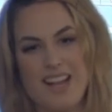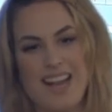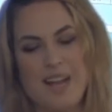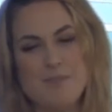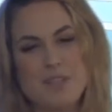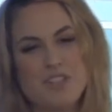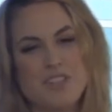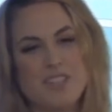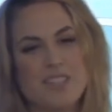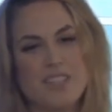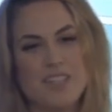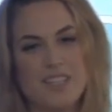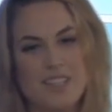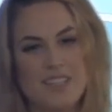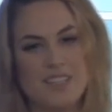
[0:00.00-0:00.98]
I'm interested
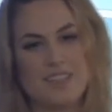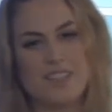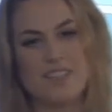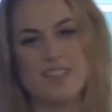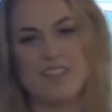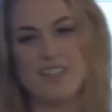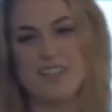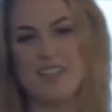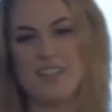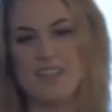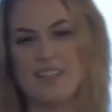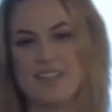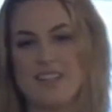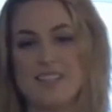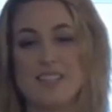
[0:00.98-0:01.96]
in,
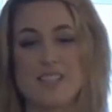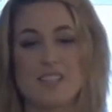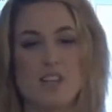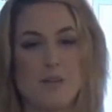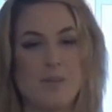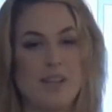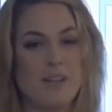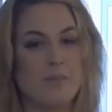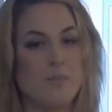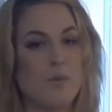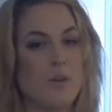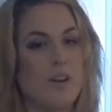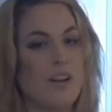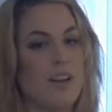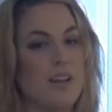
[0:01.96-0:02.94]
and this is coming
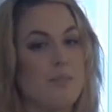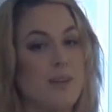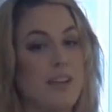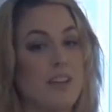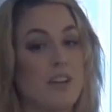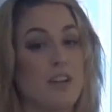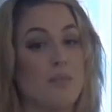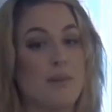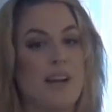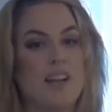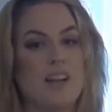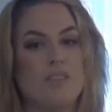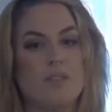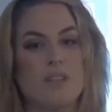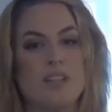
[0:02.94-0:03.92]
more in my current
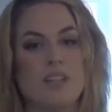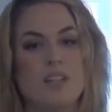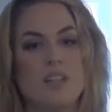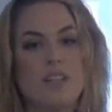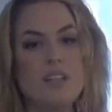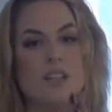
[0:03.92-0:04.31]
body of work.